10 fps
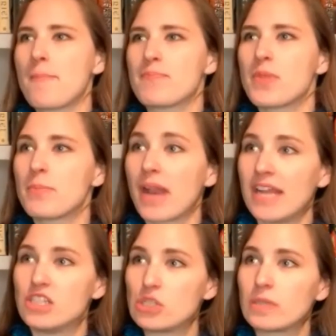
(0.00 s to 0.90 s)
But
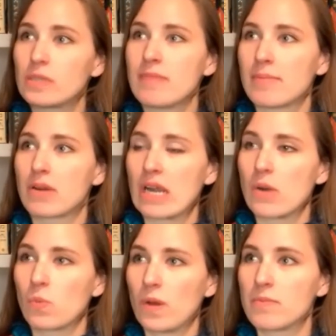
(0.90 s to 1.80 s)
I do remember
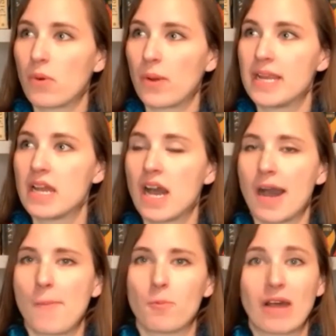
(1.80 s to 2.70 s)
one point
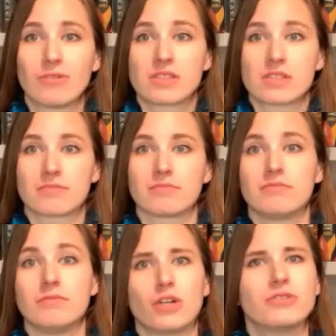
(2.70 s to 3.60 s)
when I was,
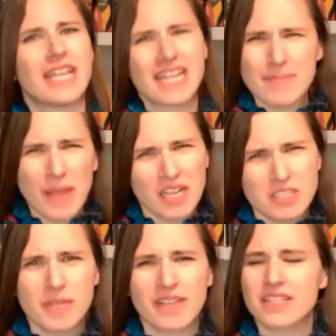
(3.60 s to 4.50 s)
dating my
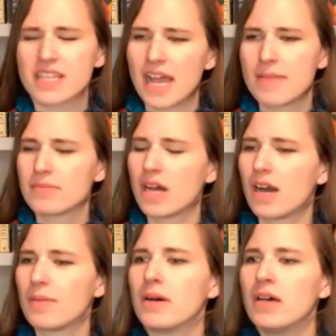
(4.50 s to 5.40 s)
husband at the time,
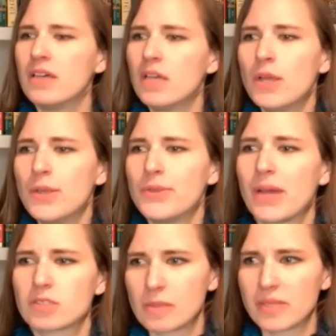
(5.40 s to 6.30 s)
I
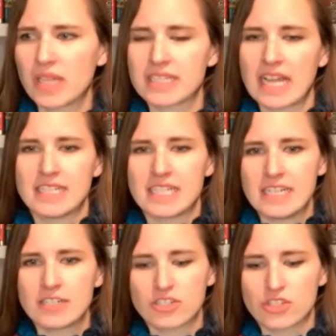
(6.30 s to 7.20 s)
was maybe like
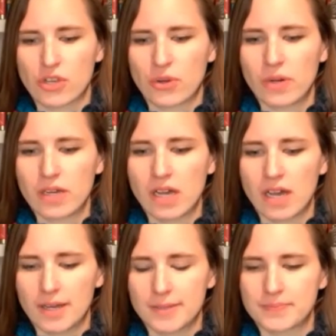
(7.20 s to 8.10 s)
19 or so.
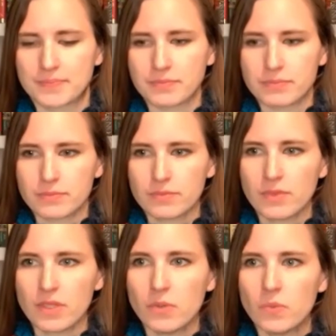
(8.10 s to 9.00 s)

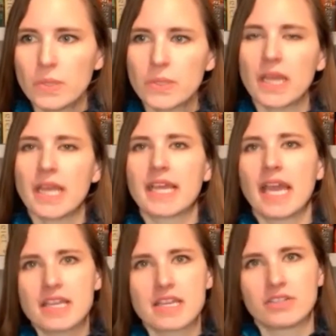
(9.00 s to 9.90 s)
We were like
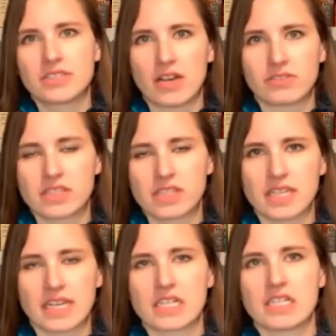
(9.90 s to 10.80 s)
hanging out
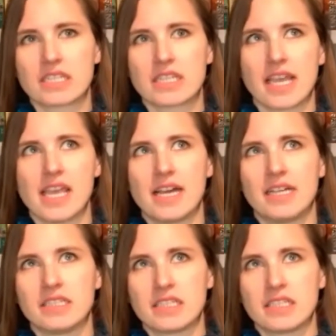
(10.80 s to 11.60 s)
downstairs, and